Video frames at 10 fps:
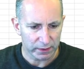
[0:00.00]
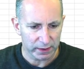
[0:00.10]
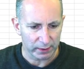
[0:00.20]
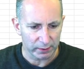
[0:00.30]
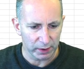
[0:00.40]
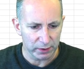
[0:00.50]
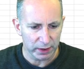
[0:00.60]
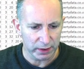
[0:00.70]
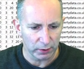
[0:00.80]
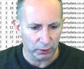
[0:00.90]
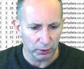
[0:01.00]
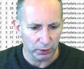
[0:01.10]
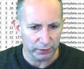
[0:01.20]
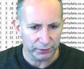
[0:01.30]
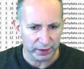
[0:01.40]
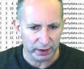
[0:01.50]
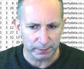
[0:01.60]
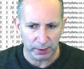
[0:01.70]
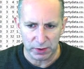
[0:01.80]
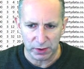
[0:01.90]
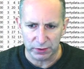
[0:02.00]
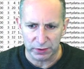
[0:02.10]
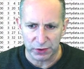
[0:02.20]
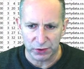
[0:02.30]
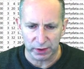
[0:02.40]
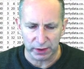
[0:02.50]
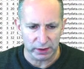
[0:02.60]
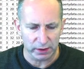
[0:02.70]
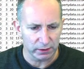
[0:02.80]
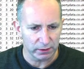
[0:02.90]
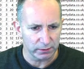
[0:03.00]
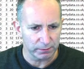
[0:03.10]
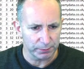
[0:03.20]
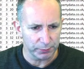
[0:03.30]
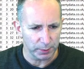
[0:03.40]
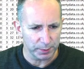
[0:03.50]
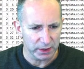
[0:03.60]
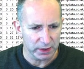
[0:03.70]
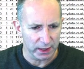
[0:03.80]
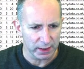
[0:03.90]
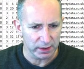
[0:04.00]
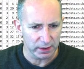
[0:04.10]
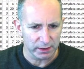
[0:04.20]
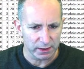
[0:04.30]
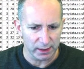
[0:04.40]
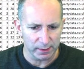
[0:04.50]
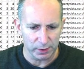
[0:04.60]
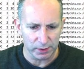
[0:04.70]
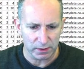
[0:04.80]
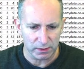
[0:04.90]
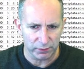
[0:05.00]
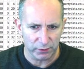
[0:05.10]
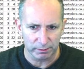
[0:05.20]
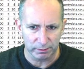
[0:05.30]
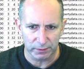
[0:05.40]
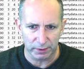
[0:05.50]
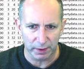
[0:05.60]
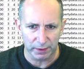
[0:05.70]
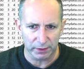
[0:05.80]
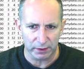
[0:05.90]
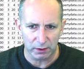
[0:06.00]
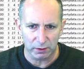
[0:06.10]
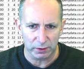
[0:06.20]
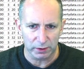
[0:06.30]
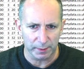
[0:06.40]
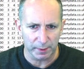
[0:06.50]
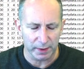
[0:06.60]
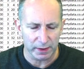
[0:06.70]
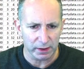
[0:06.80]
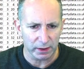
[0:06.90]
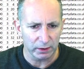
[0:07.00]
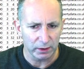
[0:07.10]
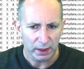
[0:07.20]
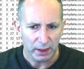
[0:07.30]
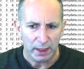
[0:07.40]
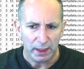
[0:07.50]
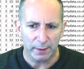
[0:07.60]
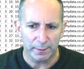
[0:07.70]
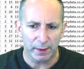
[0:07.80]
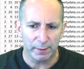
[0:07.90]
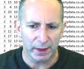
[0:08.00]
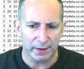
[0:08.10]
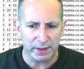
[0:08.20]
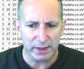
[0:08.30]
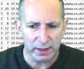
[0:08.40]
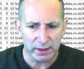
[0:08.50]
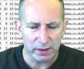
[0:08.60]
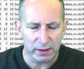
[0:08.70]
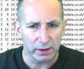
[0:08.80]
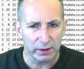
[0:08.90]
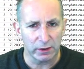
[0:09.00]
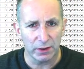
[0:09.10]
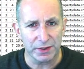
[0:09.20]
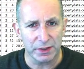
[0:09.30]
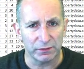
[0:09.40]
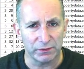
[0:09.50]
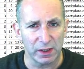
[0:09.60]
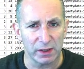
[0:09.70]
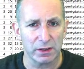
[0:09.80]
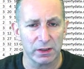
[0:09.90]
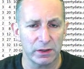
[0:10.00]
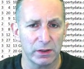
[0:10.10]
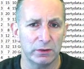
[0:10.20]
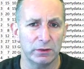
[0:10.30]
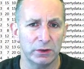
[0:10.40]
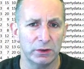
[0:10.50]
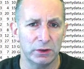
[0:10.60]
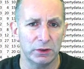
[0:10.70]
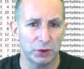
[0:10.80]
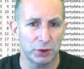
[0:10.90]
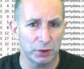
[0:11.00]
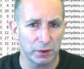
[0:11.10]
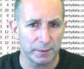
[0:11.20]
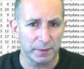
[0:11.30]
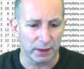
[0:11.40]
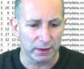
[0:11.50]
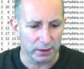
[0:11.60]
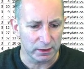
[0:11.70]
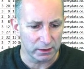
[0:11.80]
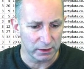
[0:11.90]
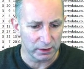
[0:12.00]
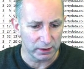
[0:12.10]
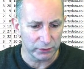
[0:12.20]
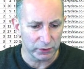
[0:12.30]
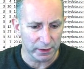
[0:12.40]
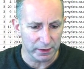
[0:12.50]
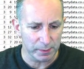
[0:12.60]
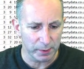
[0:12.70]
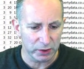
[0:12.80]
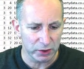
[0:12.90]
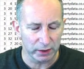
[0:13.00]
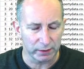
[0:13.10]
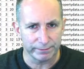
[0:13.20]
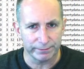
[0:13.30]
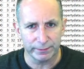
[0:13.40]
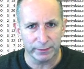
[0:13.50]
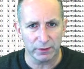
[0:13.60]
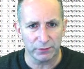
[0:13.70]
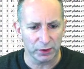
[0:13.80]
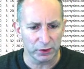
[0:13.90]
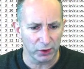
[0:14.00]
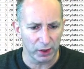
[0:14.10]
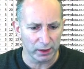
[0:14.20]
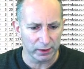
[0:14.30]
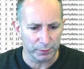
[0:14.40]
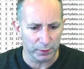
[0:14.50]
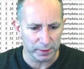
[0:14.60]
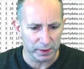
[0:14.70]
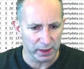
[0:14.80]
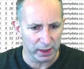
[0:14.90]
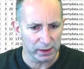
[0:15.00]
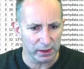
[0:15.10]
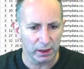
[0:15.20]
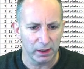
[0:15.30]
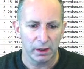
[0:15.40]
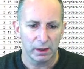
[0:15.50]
downloaded all of the postcode district property data tables from a month ago or a couple of months ago. And bear in mind, this data is in constant flux, so you should update it. If you get the spreadsheet, get a free trial of property data,